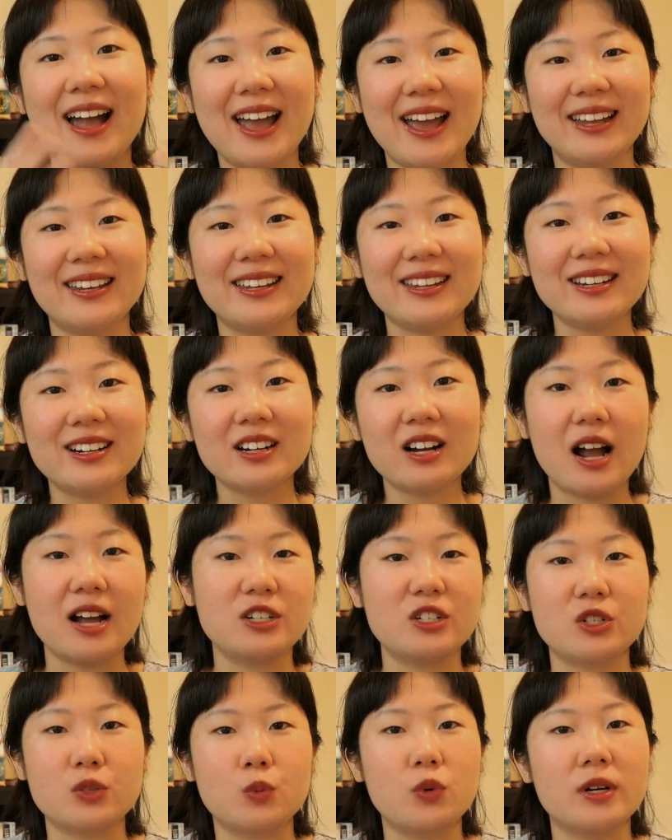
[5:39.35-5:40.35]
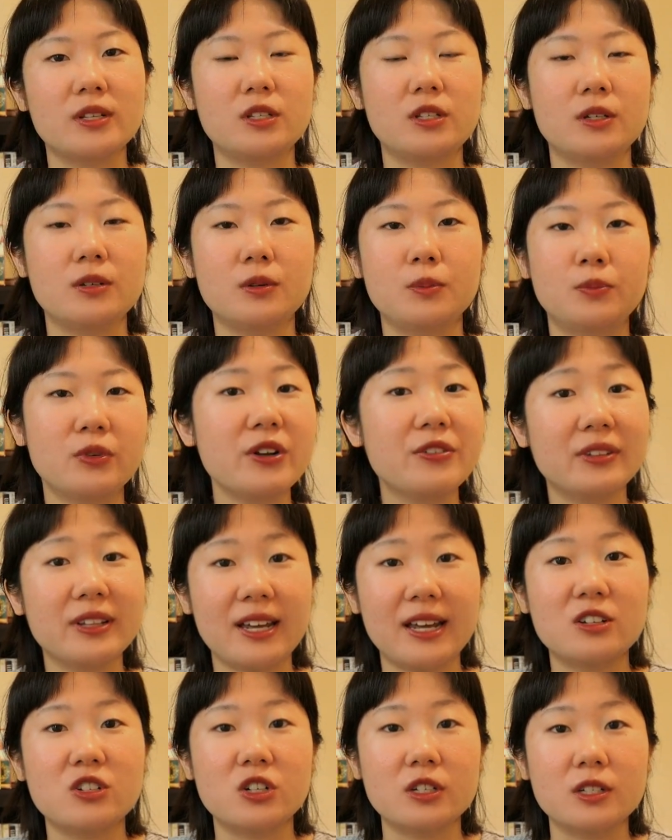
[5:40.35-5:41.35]
And here I just want to briefly
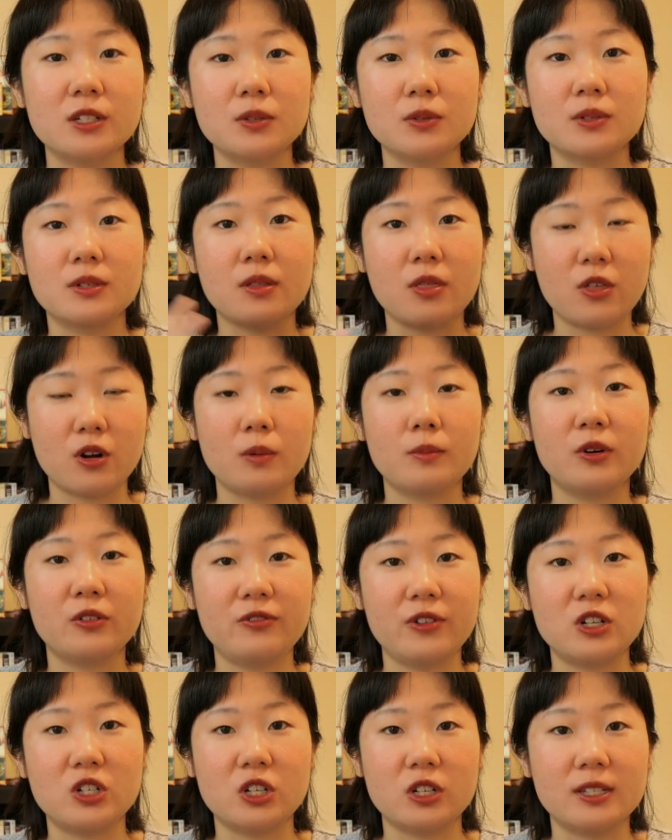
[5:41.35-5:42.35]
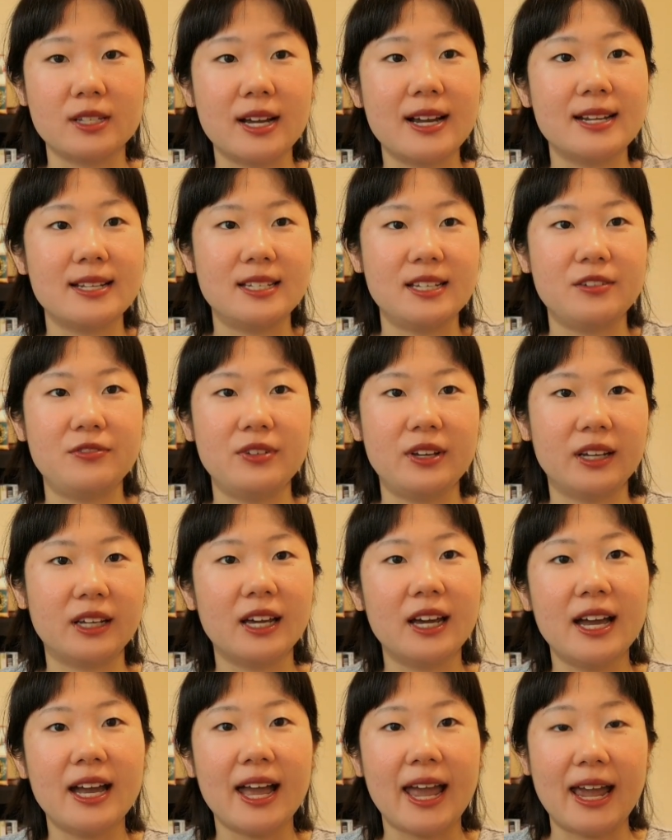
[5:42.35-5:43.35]
introduce Thermo Fisher
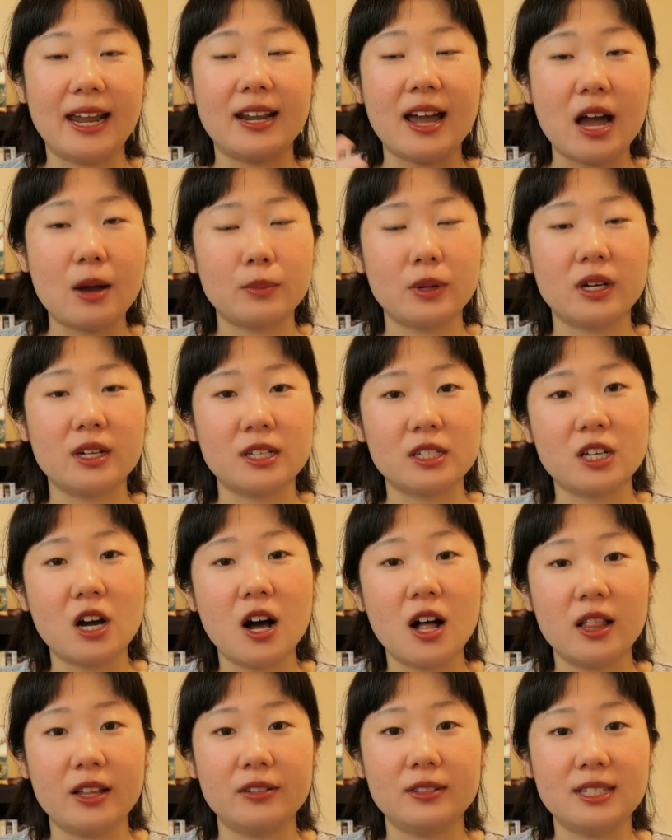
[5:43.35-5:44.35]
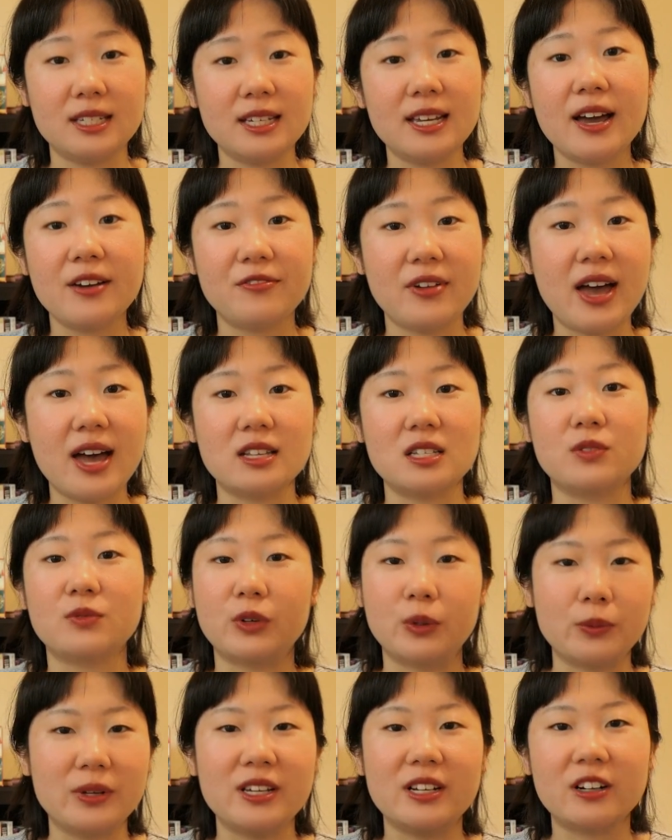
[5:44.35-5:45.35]
Scientific, and I'm gonna call it TFS
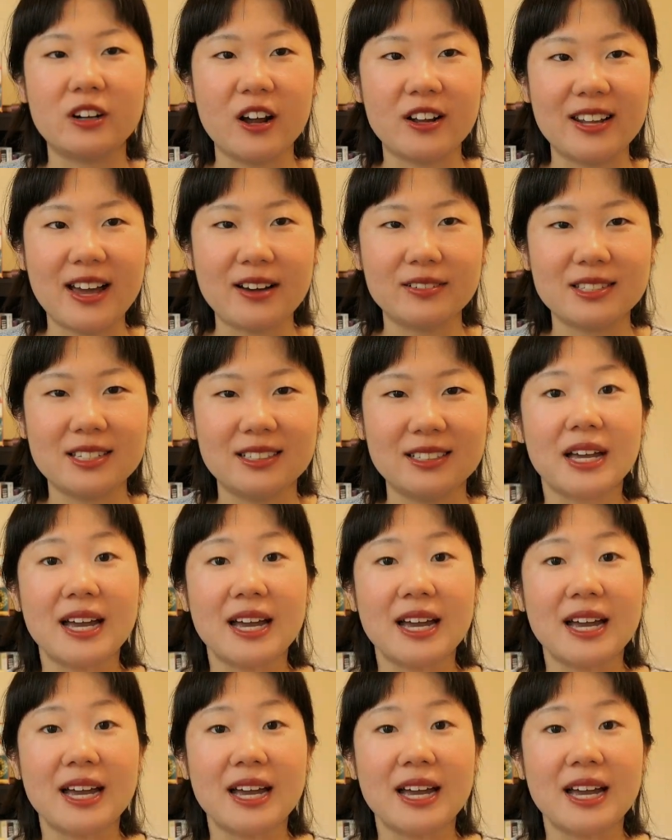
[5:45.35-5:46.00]
from here on out.